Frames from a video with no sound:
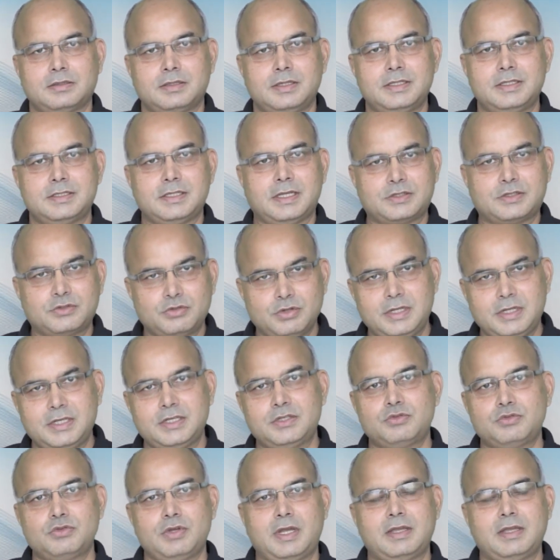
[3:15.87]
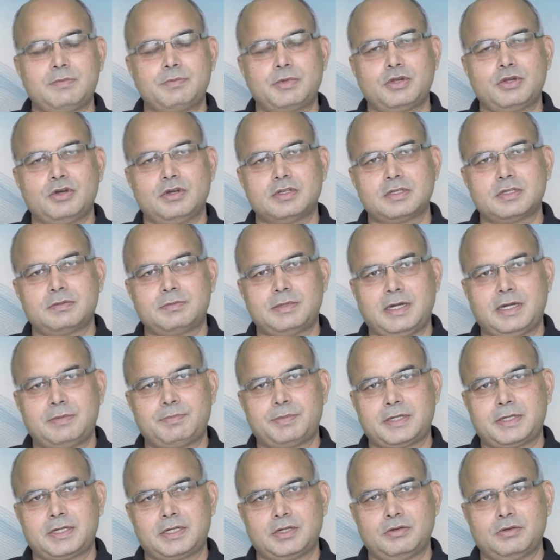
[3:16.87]
is actually enjoying because of that
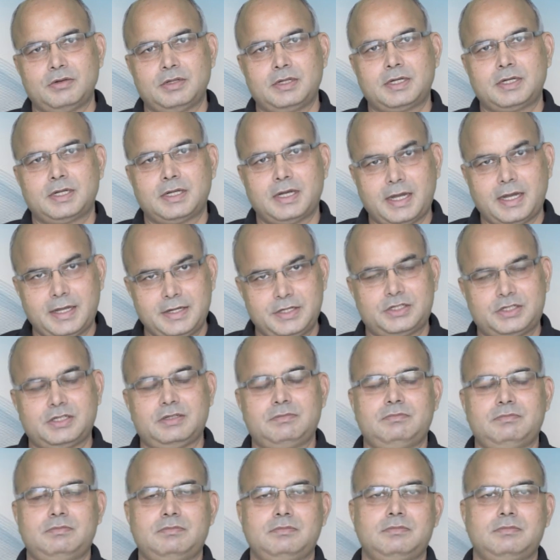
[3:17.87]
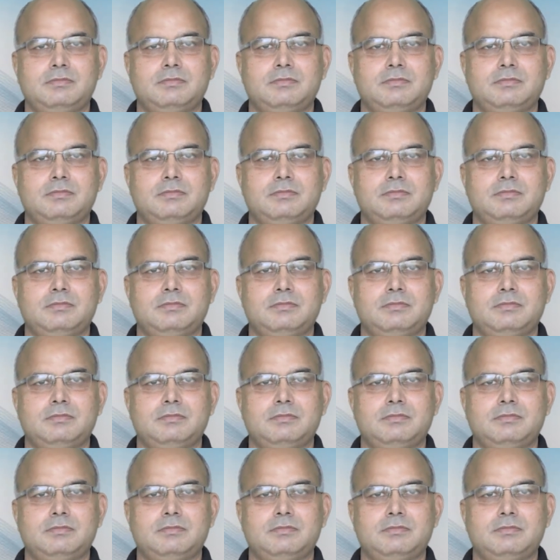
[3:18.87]
particular item,